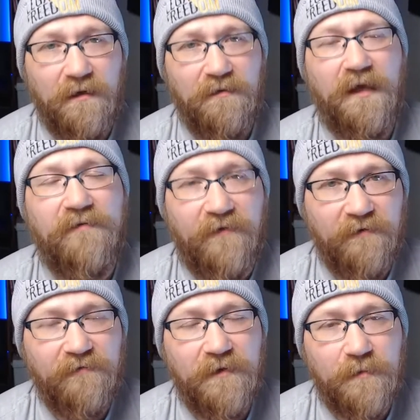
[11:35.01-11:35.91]
a life
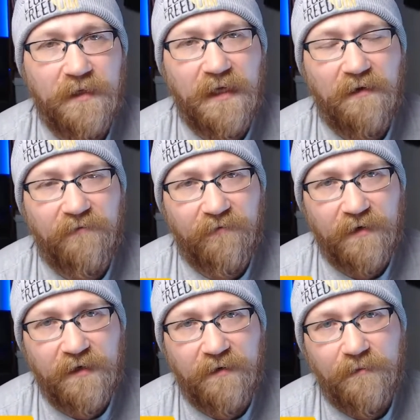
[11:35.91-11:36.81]
of liberty and
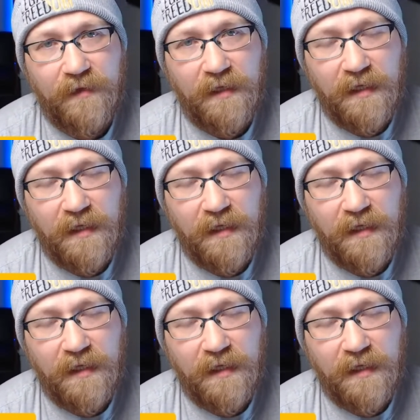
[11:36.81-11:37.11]
freedom.